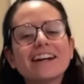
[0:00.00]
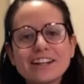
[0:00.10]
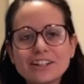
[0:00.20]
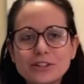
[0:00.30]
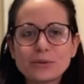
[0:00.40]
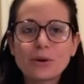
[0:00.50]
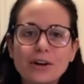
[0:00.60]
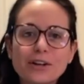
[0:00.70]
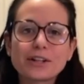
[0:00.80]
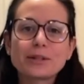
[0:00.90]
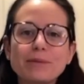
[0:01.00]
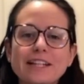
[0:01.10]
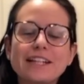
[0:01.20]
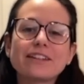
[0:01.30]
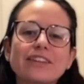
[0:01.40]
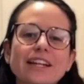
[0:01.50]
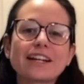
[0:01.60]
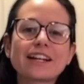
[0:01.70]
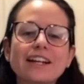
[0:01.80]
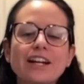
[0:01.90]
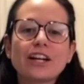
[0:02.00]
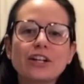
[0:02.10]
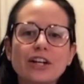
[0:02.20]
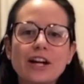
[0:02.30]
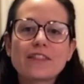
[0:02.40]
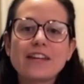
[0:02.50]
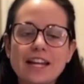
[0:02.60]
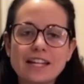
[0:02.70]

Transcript: you are going to be giving the